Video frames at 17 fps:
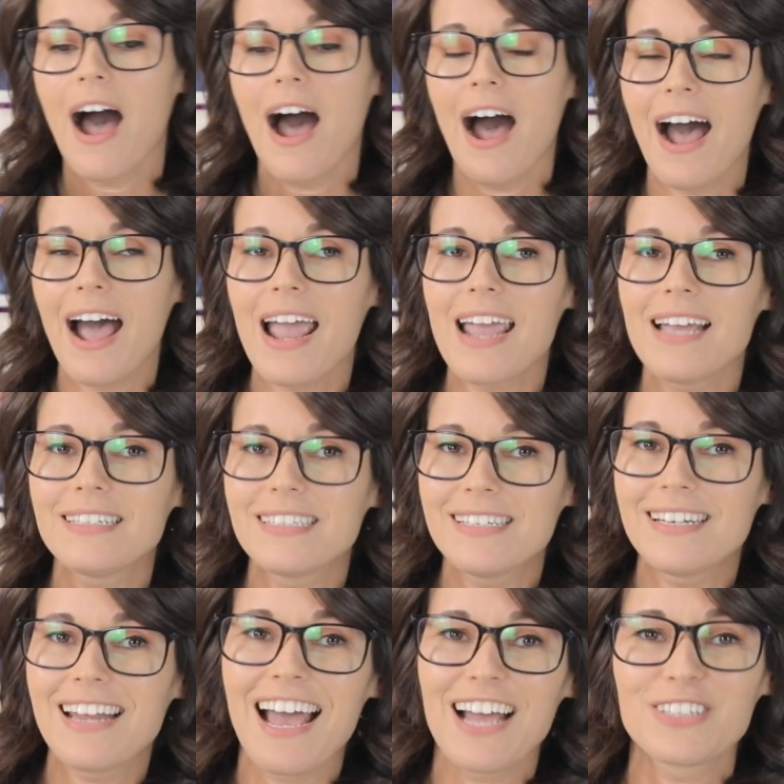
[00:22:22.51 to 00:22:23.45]
I
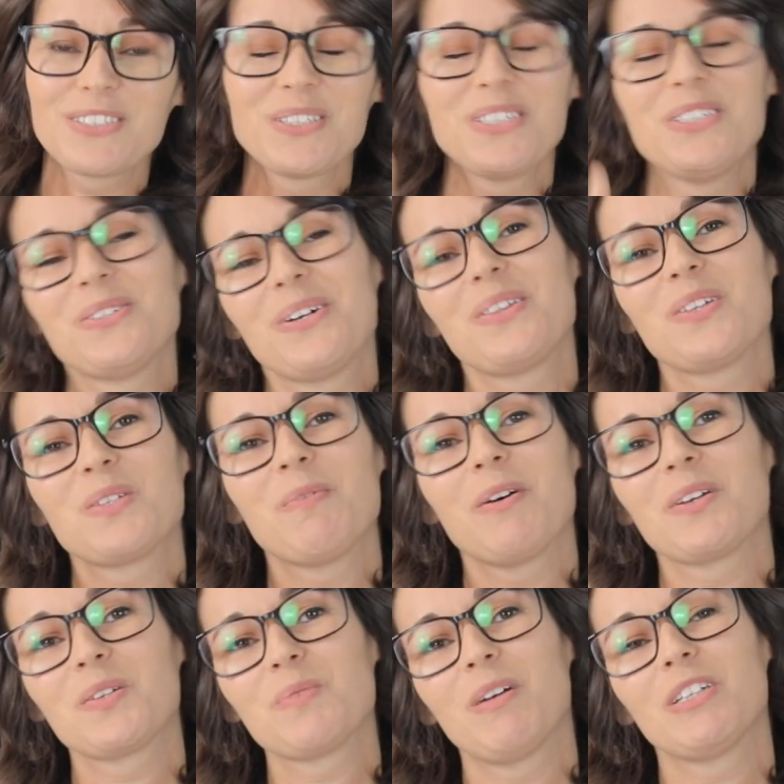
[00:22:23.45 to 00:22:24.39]
didn't actually enjoy this
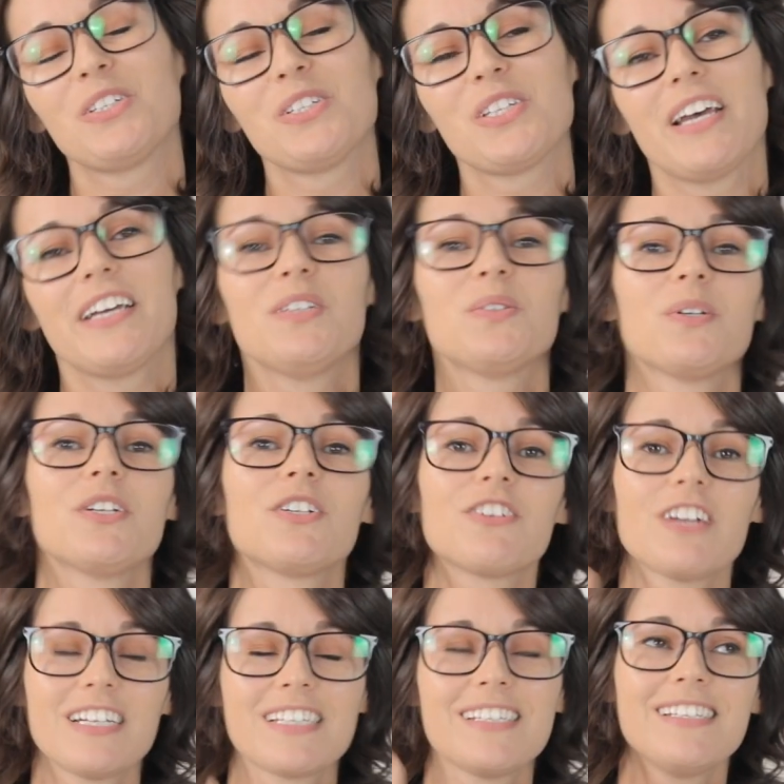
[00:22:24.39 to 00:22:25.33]
book as much as I enjoyed
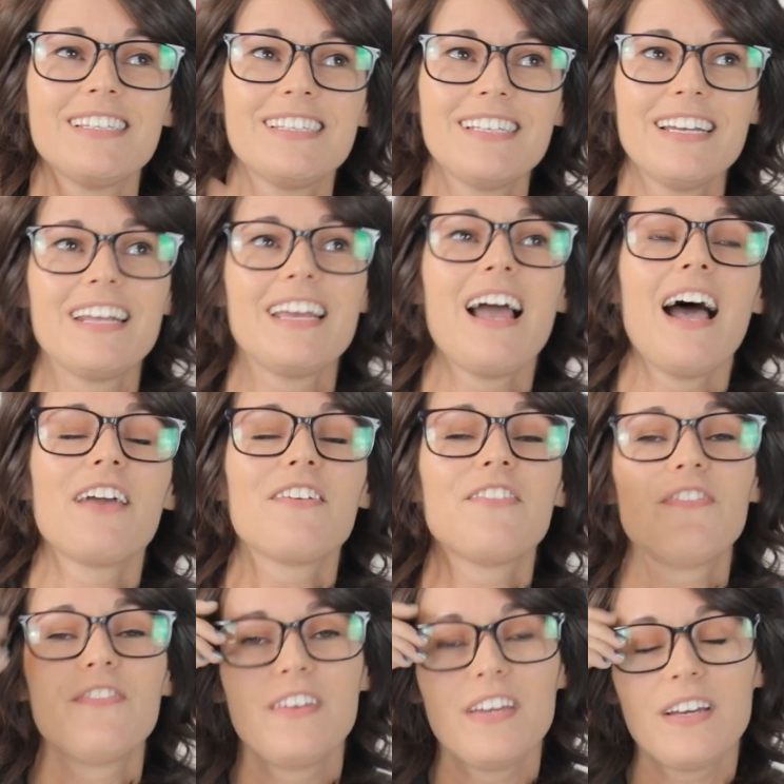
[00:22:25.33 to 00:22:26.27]
Crescent City.
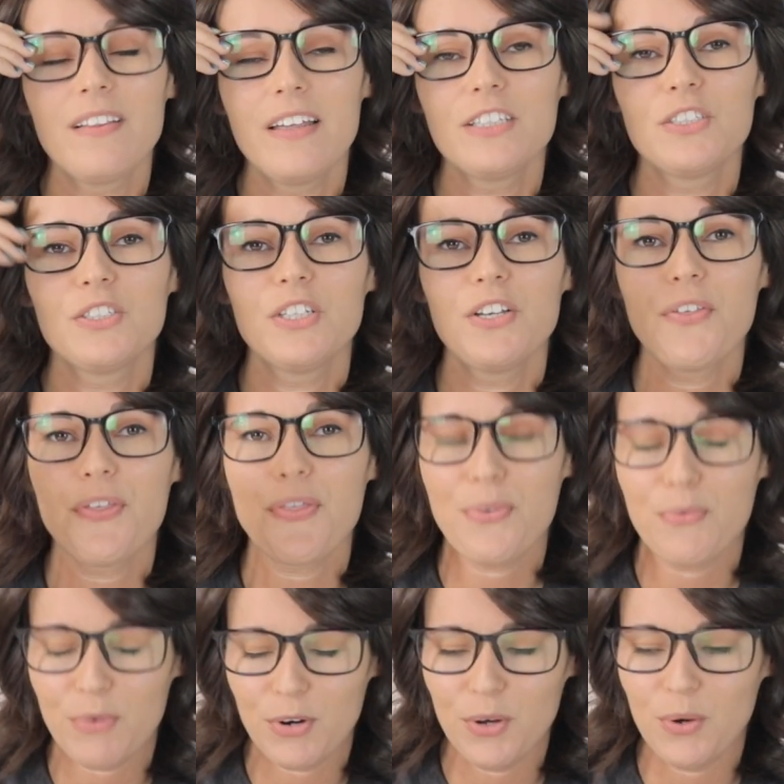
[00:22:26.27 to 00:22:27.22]
I feel like she
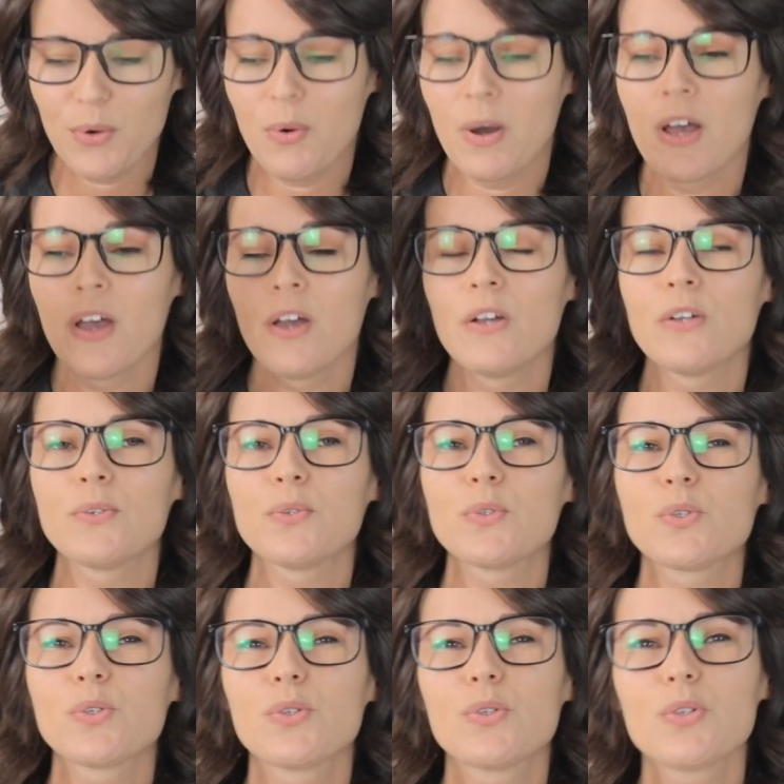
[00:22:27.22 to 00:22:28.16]
threw
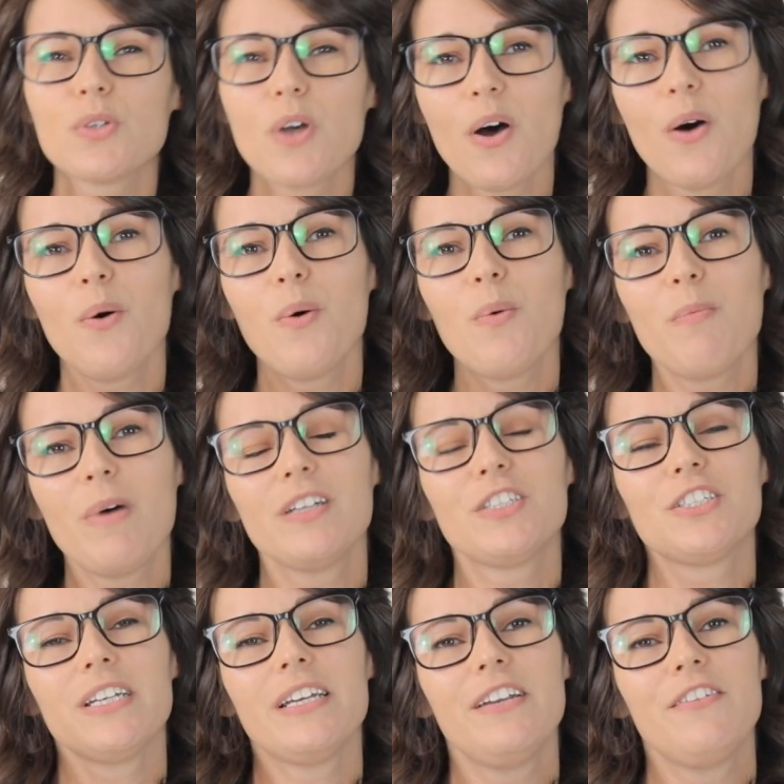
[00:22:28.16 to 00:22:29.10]
so
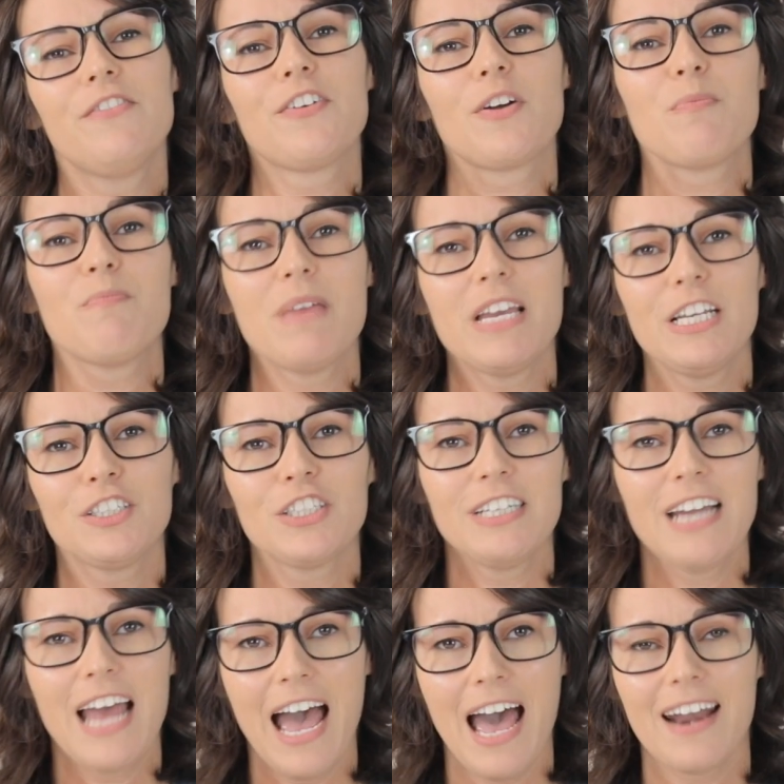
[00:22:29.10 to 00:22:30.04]
much
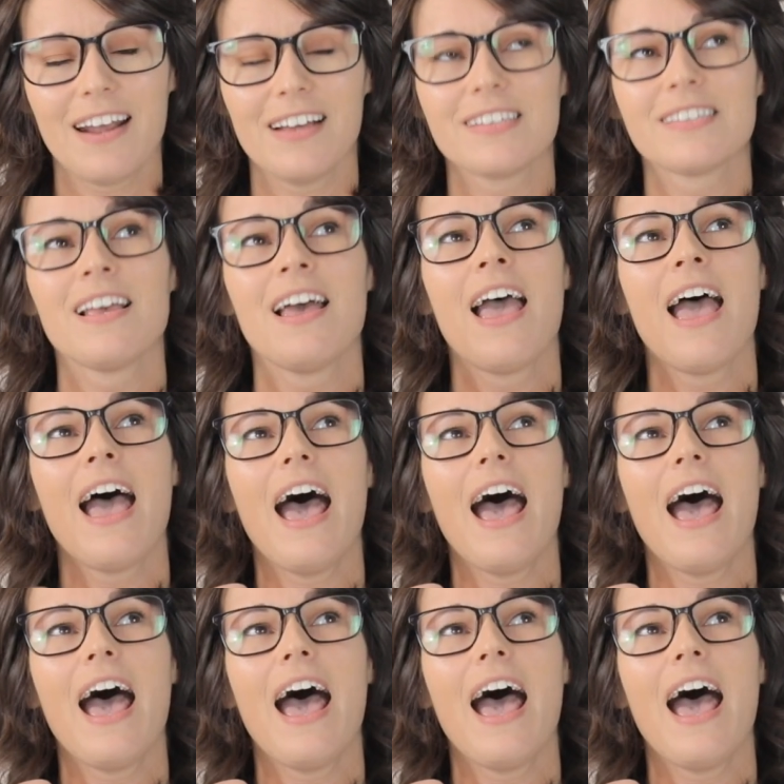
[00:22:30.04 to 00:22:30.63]
information at us.